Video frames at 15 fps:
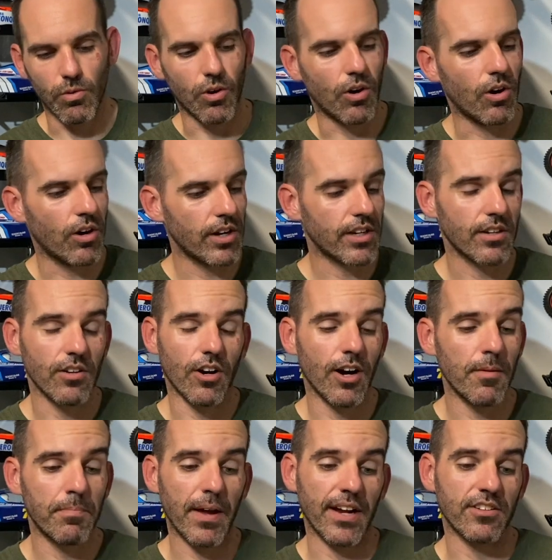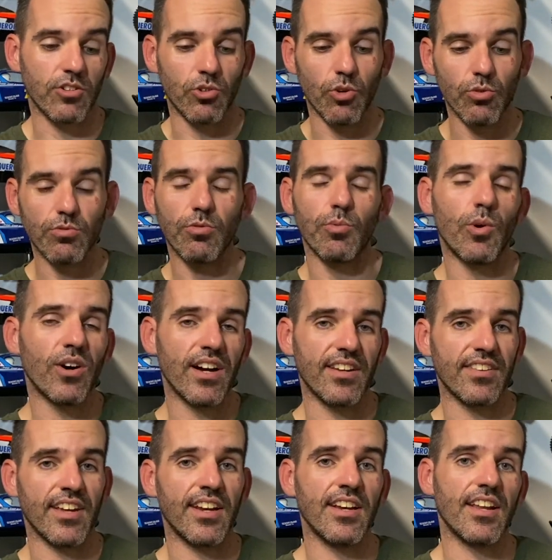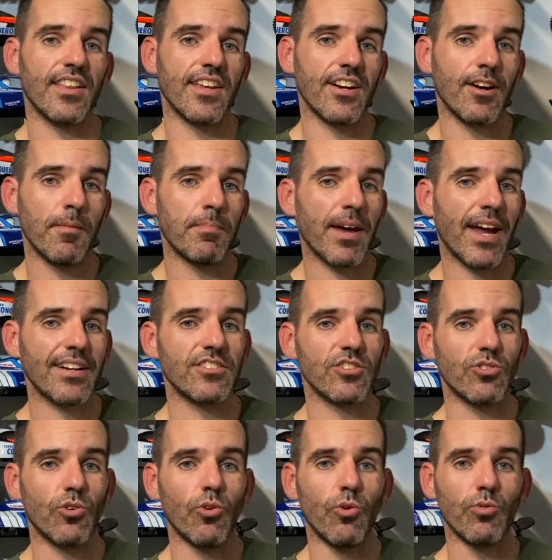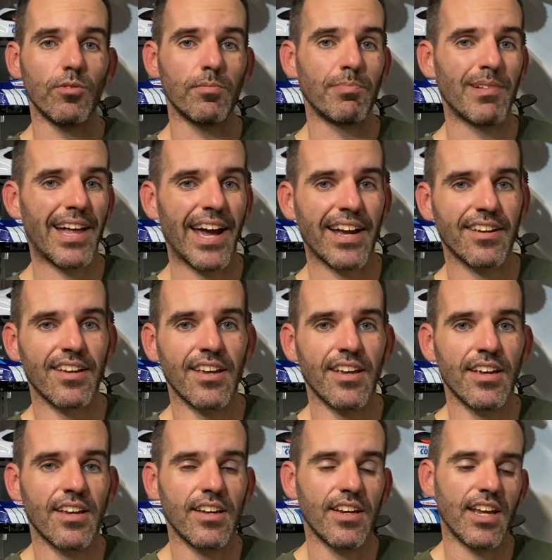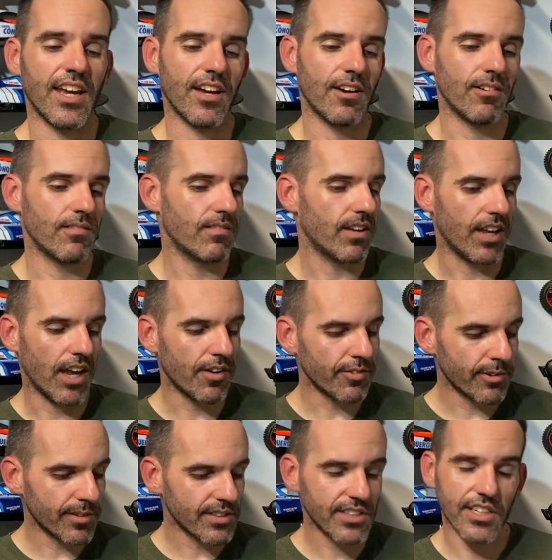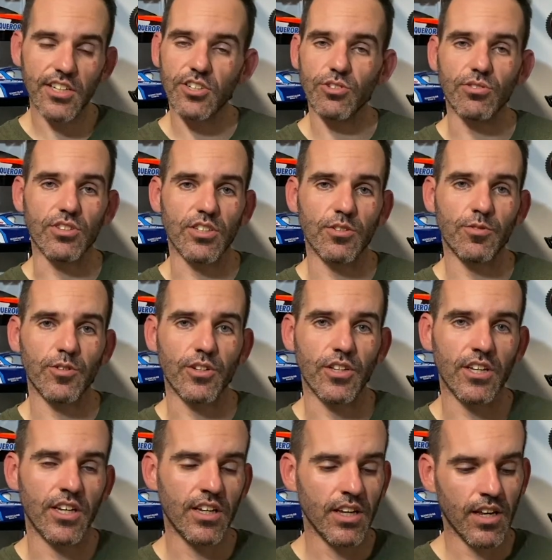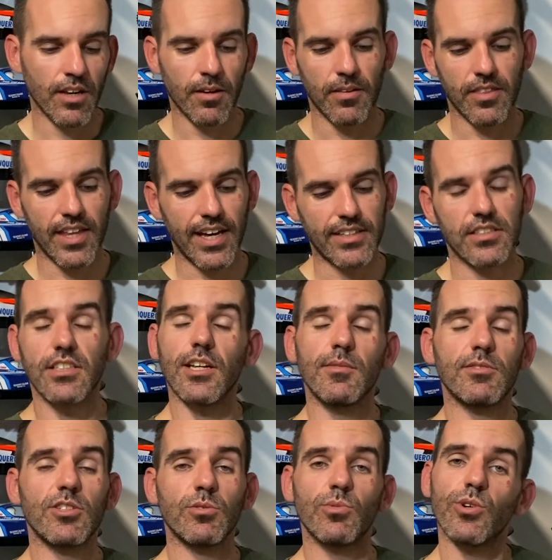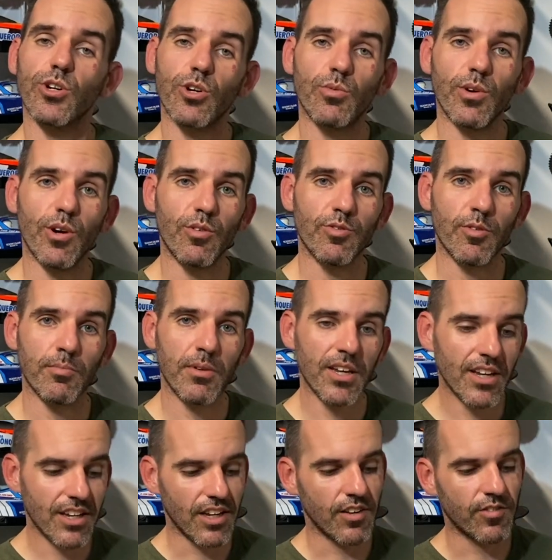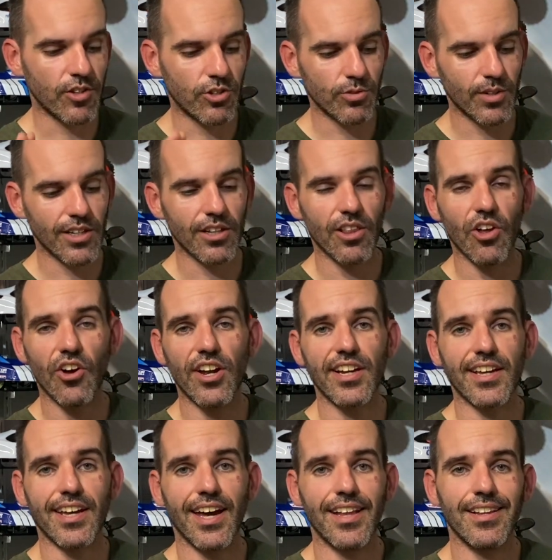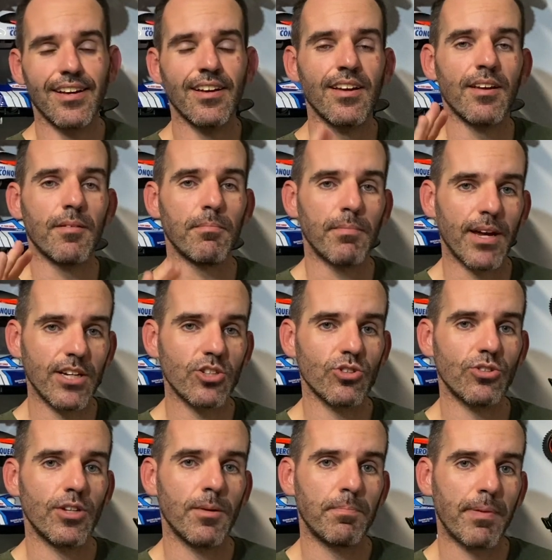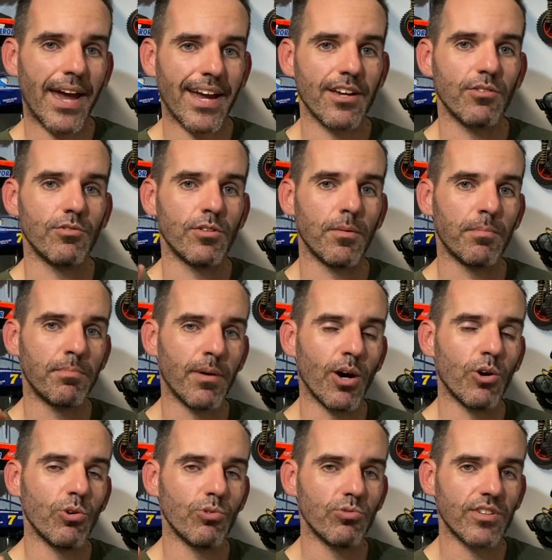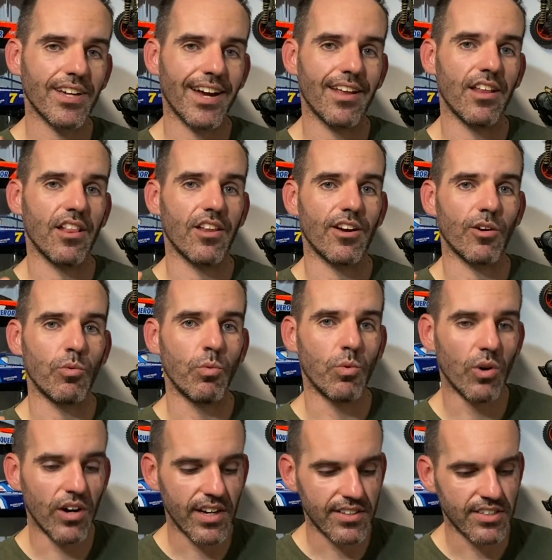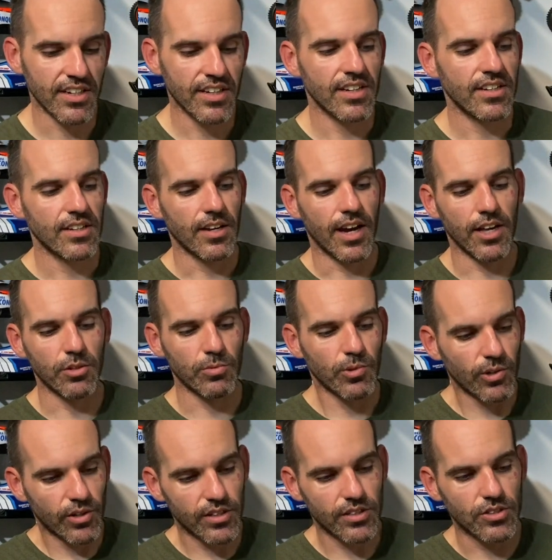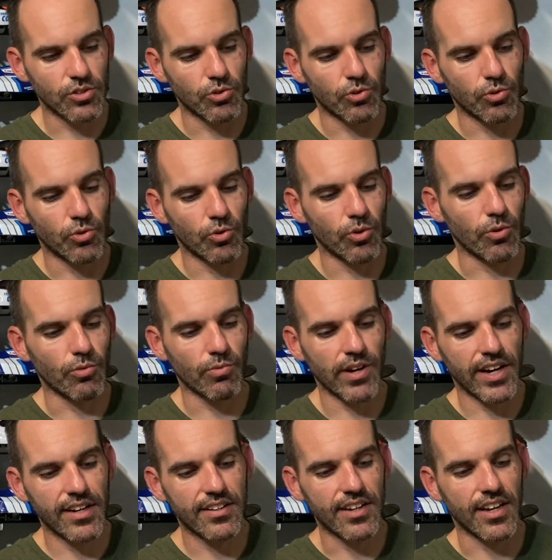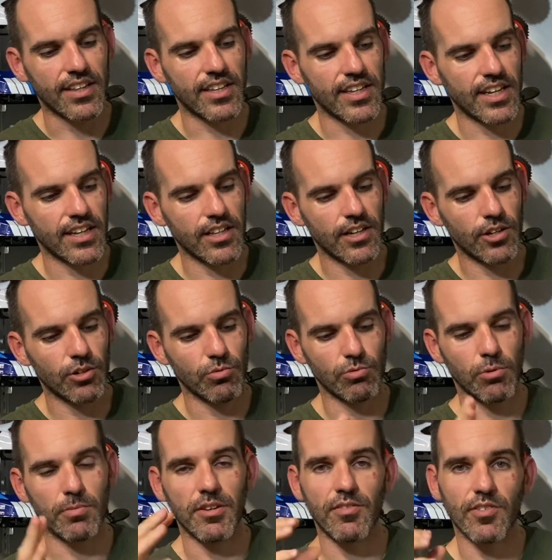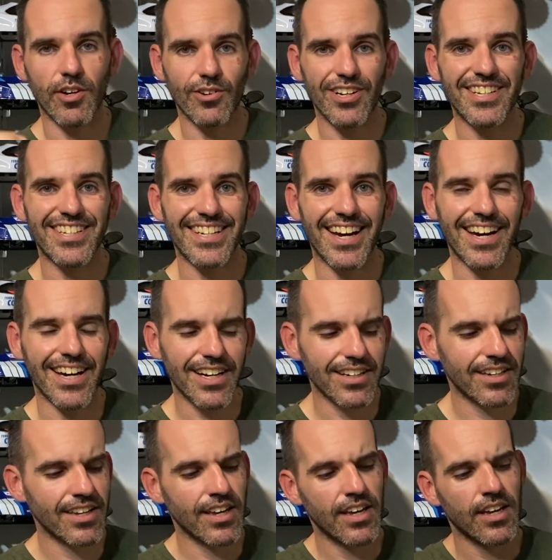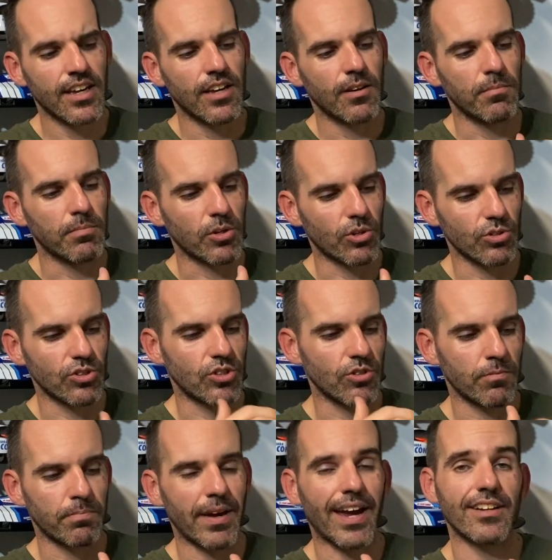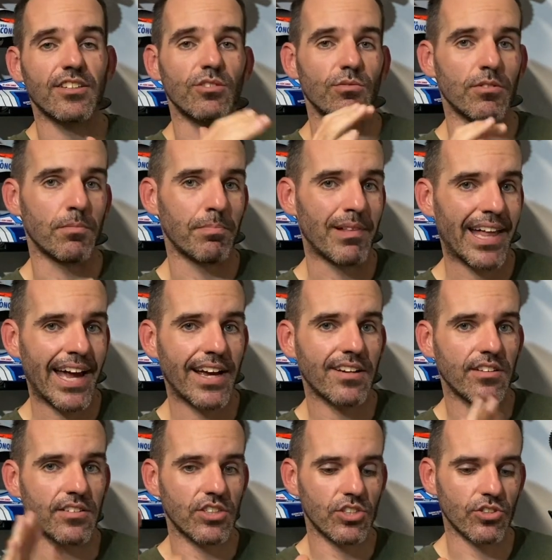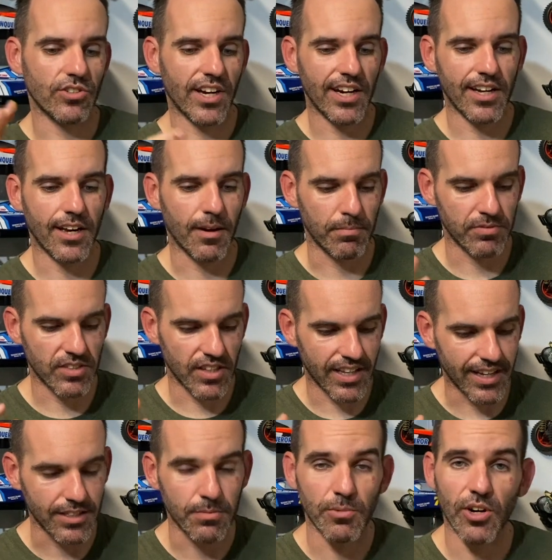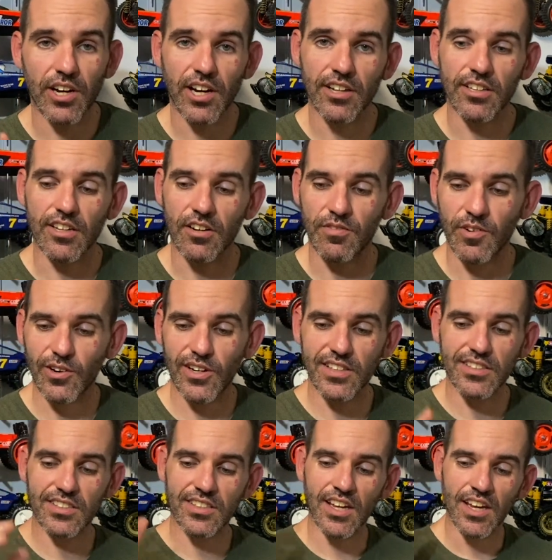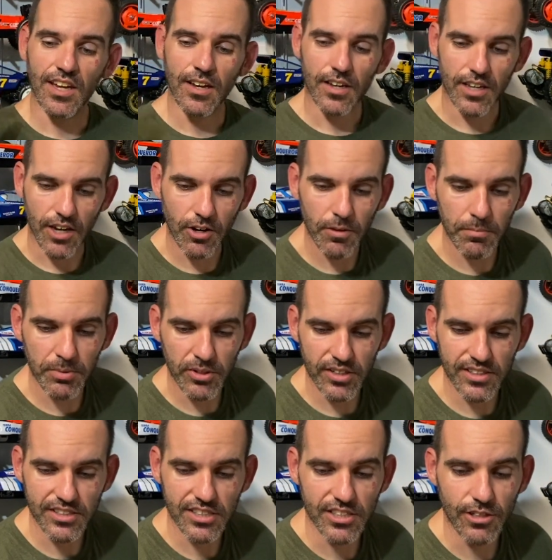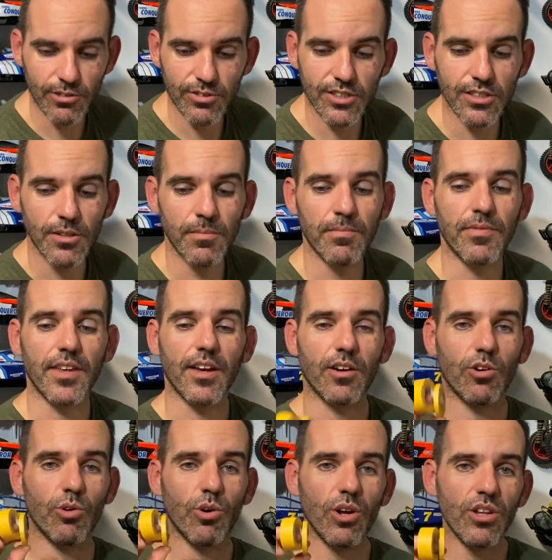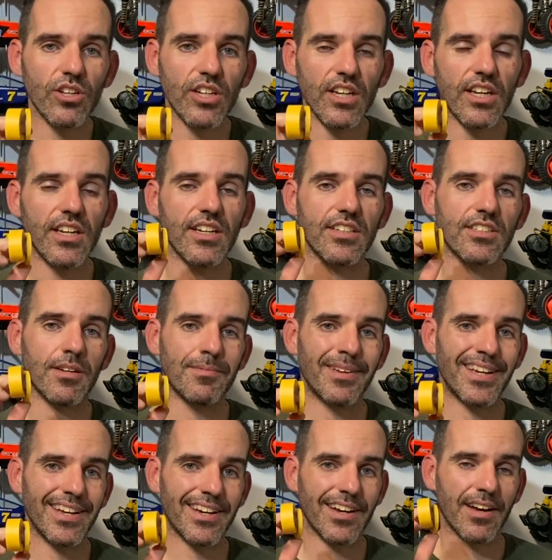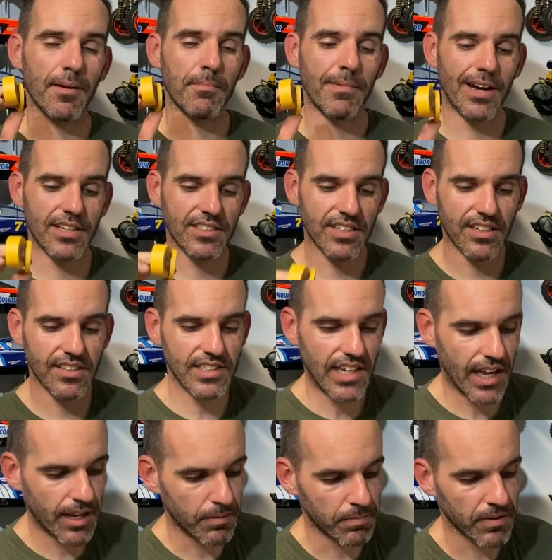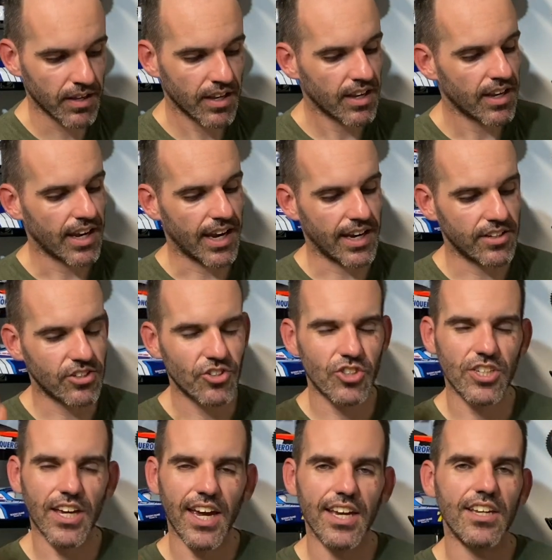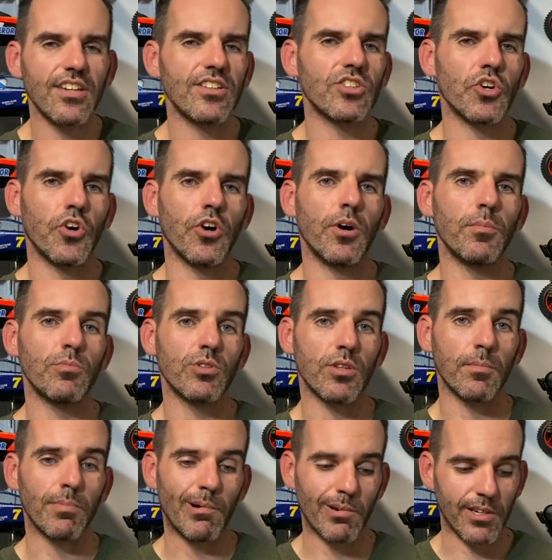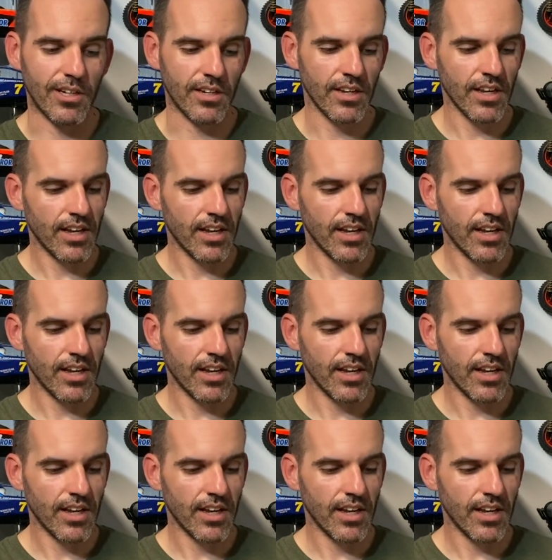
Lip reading: I backed it all with white, then I backed it all with black. Now, everyone's going to do it differently. That seems to work well for me. If you're doing a lighter colour, make sure you back it with a bold colour like white. Otherwise, your red and the yellow will be very dark because you've backed it with black straight up. So that's my only advice. Go and buy yourself some quality Tamiya masking tape and just take your time with the body.